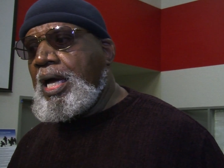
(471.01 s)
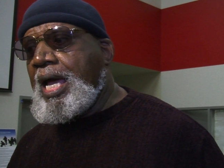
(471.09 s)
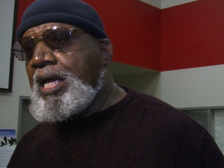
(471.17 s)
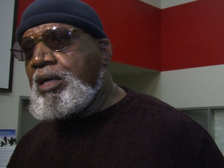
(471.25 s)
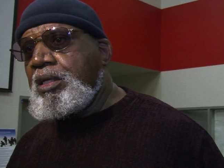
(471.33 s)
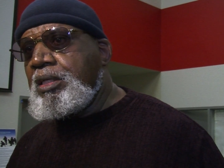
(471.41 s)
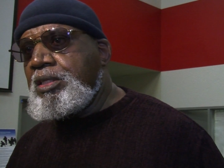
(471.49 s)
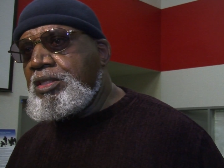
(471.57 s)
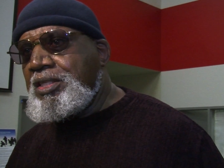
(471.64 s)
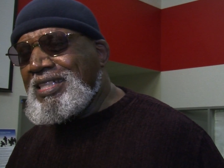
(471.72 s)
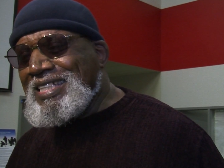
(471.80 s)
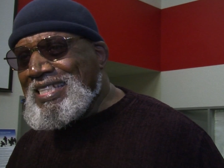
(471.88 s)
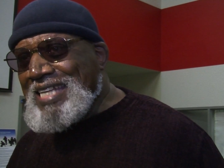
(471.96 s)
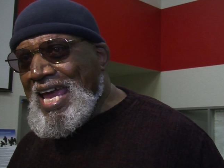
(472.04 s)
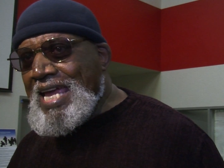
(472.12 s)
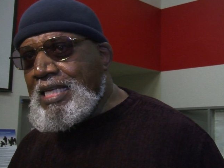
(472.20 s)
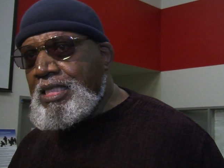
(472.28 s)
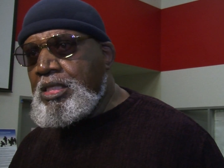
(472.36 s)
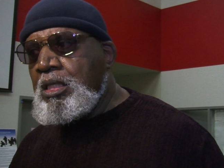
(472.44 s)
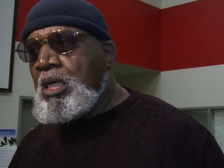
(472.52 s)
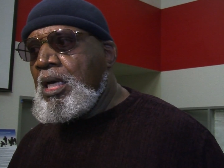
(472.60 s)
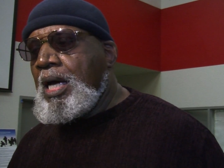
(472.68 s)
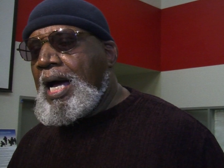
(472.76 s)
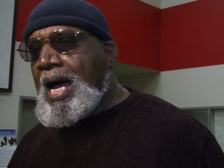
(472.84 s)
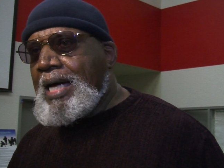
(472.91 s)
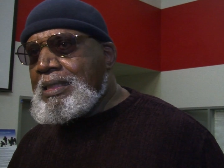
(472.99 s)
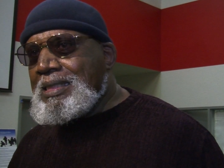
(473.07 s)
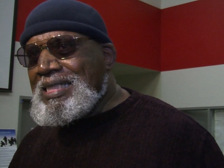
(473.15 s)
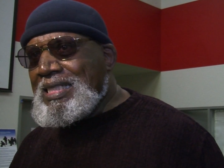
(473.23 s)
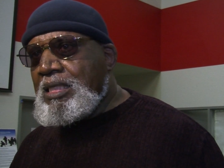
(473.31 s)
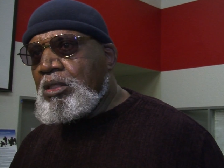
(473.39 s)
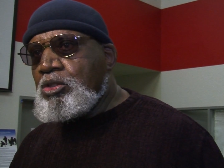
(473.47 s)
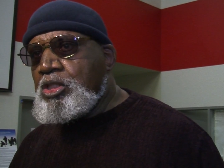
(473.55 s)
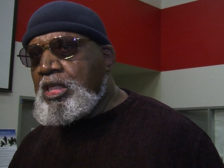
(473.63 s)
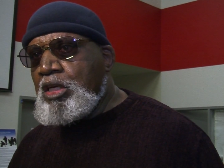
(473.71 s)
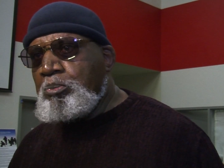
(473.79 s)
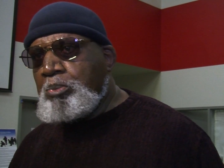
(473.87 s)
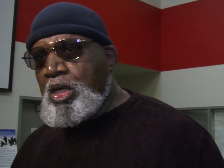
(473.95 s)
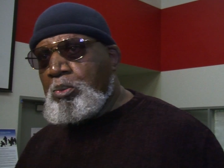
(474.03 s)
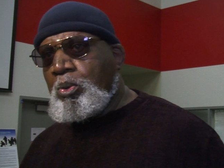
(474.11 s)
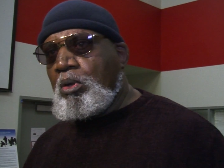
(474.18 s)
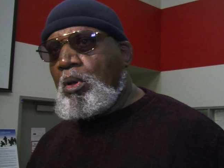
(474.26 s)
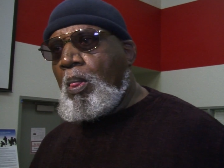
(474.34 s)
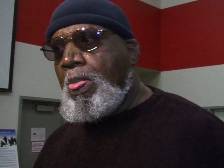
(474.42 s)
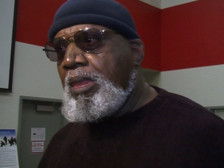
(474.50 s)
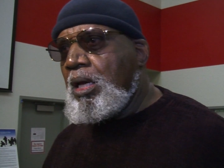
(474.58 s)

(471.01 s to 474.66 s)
And to date, I still see people